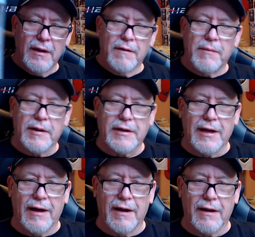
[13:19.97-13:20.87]
But
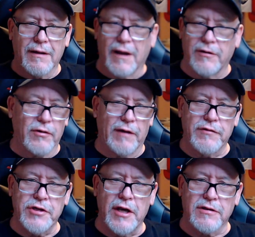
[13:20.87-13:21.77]
I don't have the
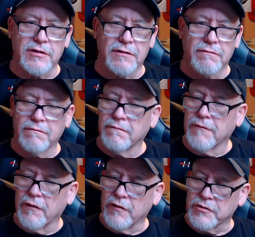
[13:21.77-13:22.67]
chase
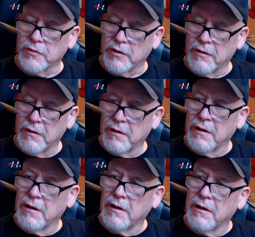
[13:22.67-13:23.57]
of this one.
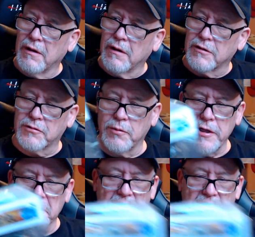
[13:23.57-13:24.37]
Sweet.